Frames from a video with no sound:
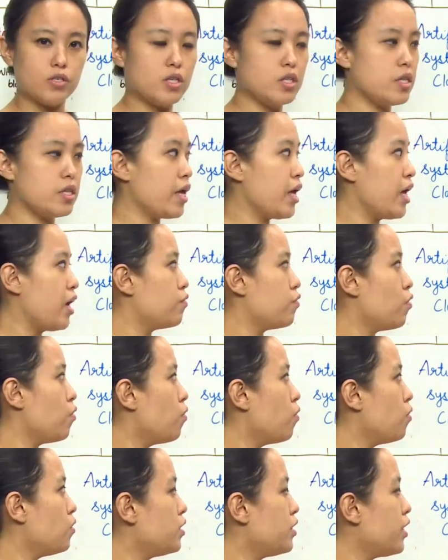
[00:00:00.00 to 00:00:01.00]
they have
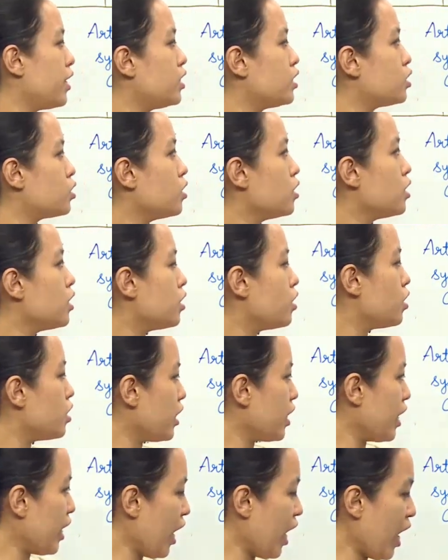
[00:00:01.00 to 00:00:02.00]
all dealt
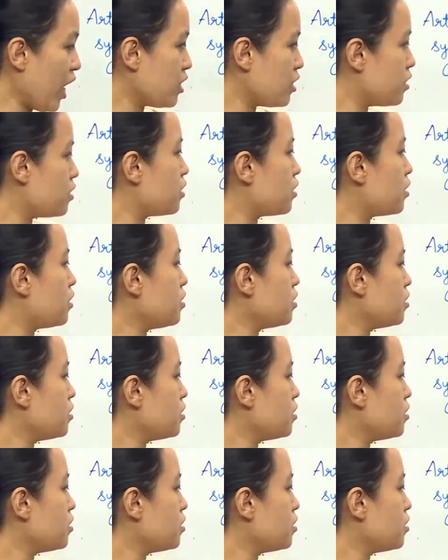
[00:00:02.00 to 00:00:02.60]
under